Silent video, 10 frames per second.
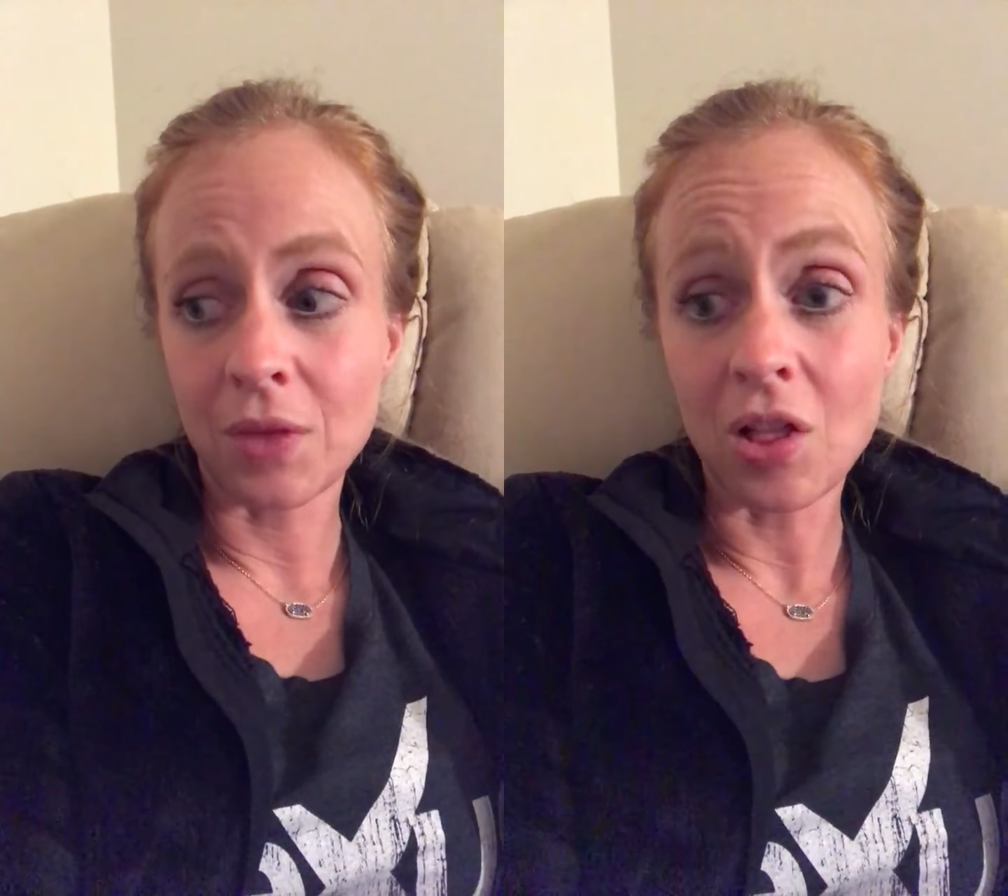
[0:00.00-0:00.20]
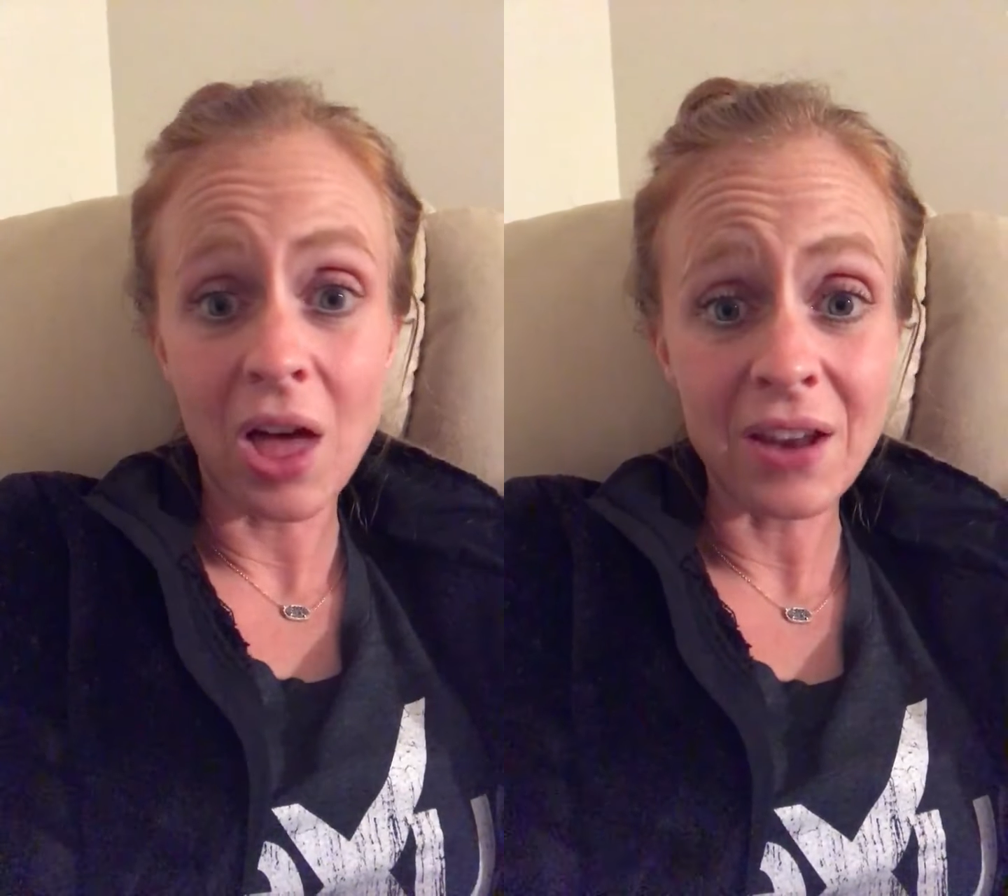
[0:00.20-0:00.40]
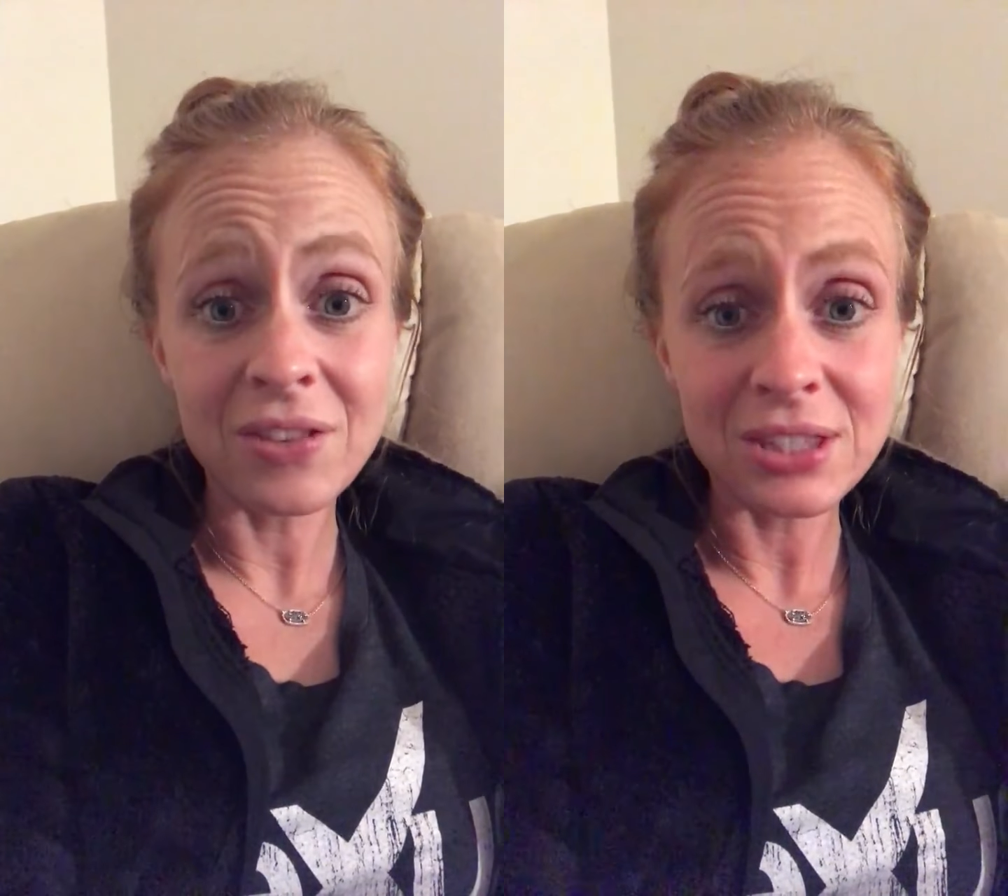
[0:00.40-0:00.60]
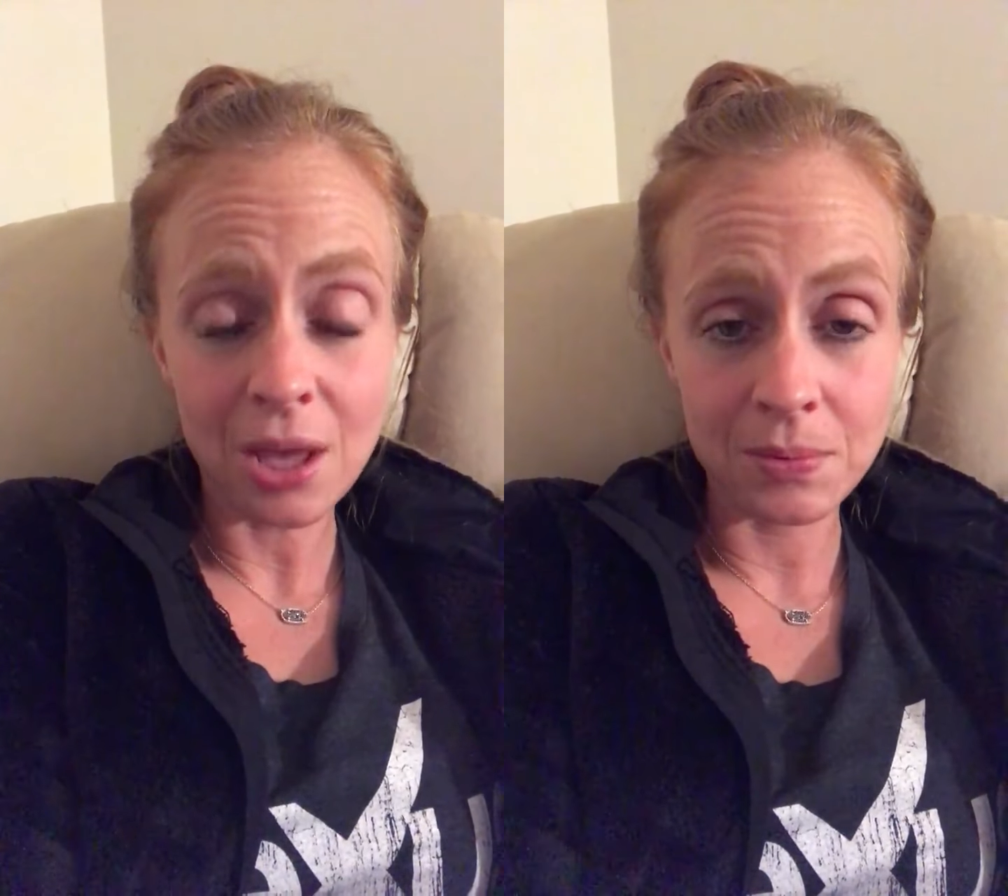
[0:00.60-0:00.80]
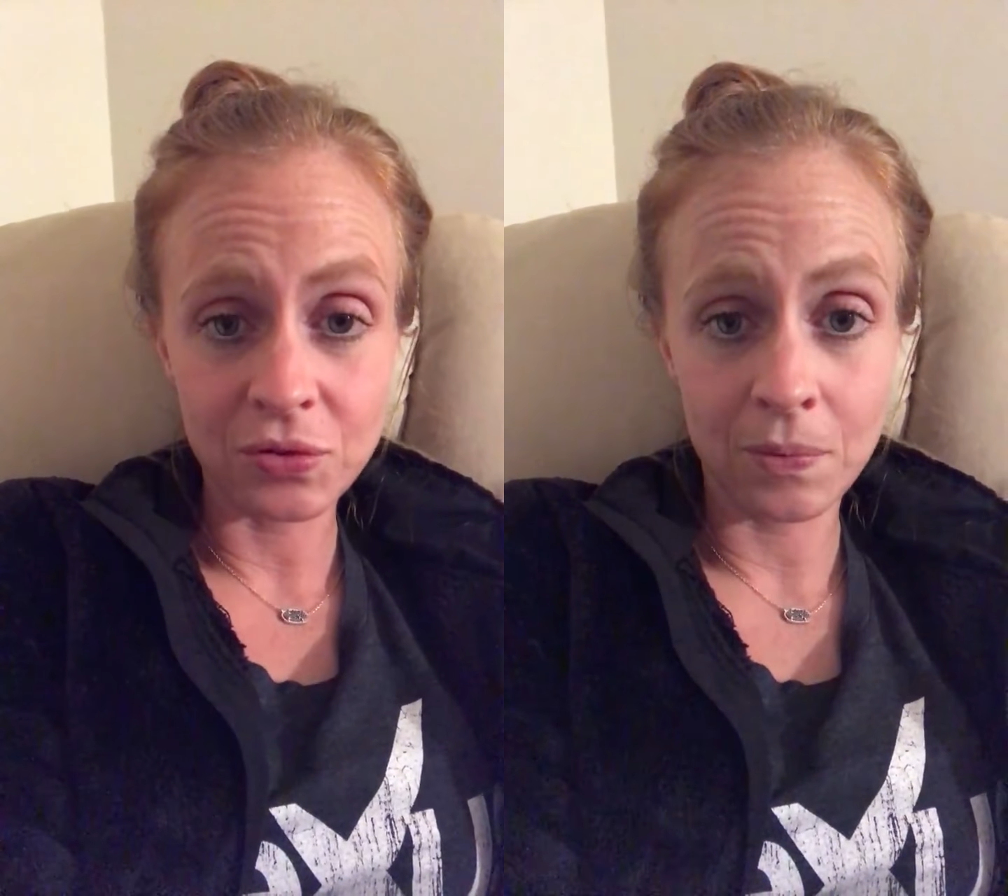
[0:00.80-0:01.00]
a lot of this
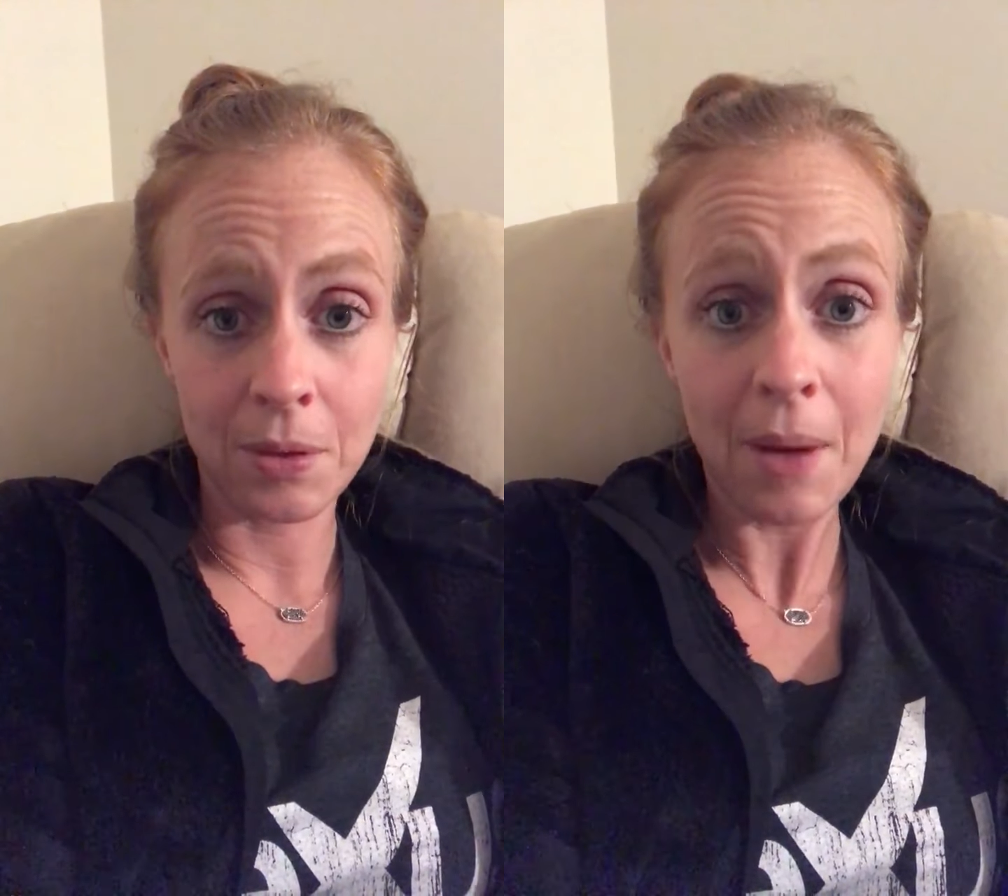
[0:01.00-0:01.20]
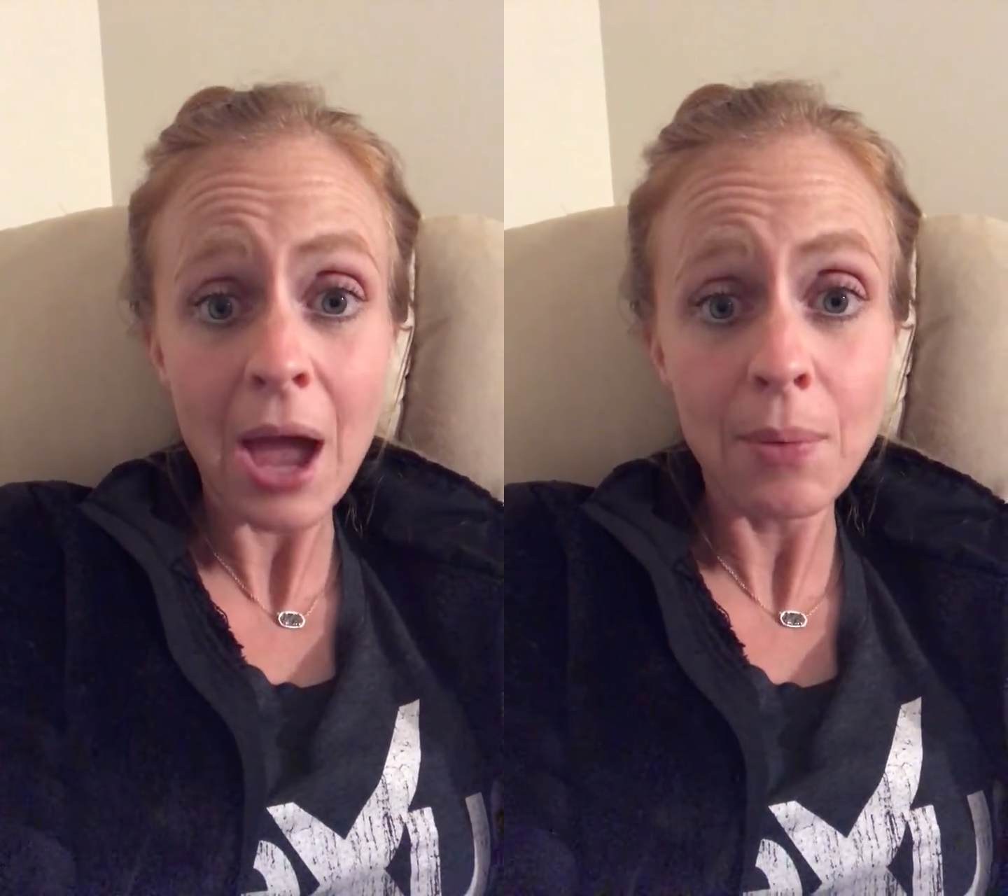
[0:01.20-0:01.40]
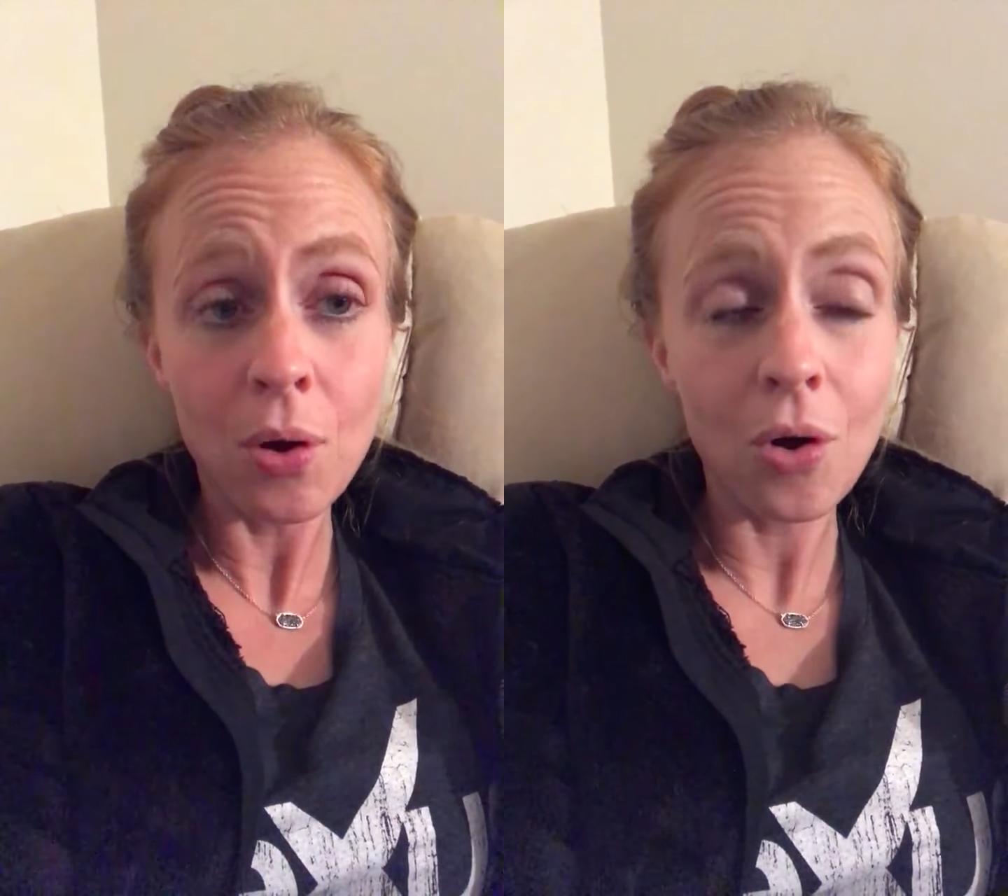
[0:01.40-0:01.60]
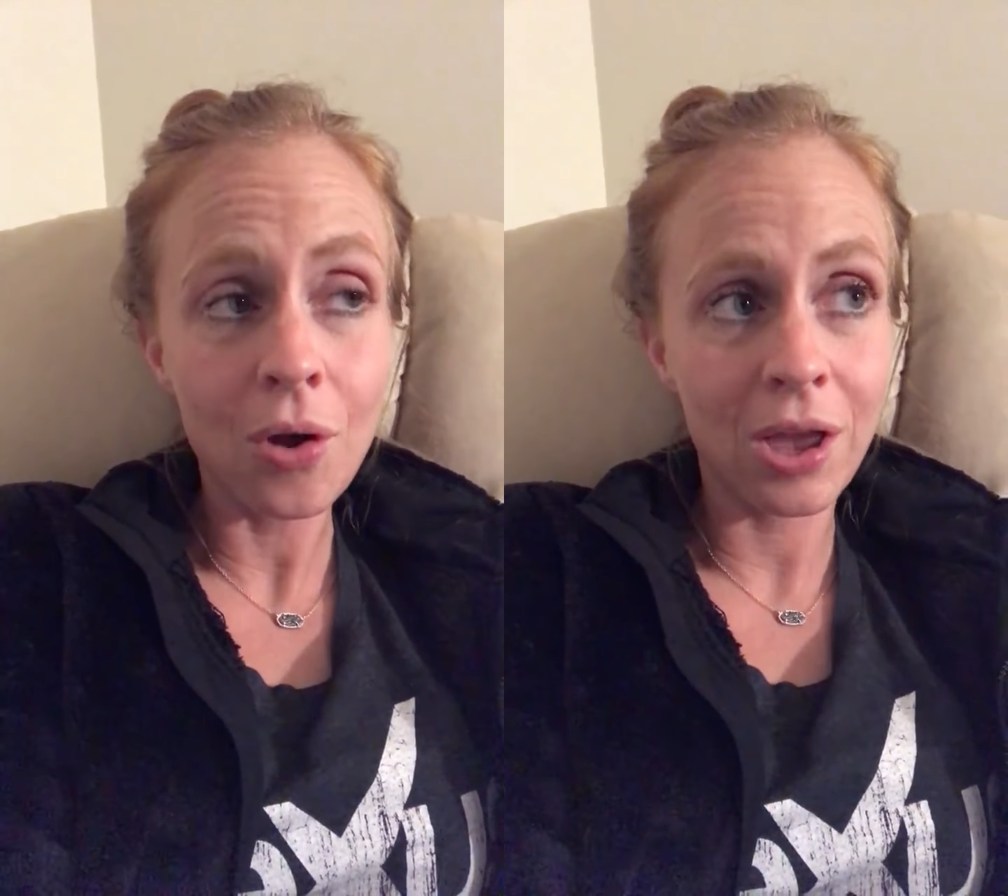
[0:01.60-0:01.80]
comes from the Bible,